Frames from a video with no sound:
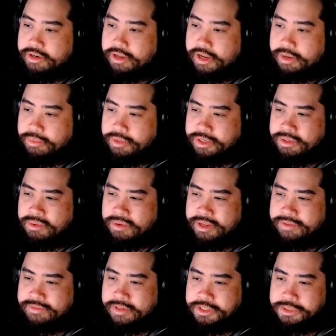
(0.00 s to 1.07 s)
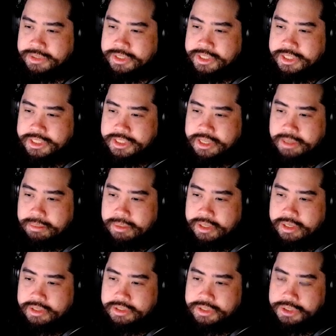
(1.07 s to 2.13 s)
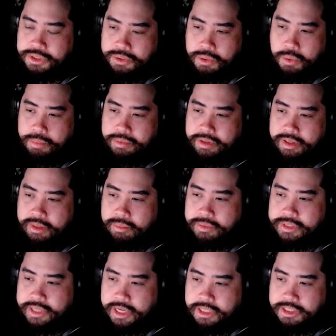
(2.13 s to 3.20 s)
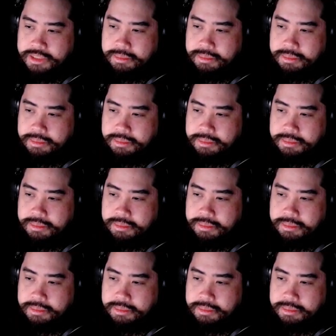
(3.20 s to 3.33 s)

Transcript: I really don't have interest in this IP. Sure, the OP theme was catchy, but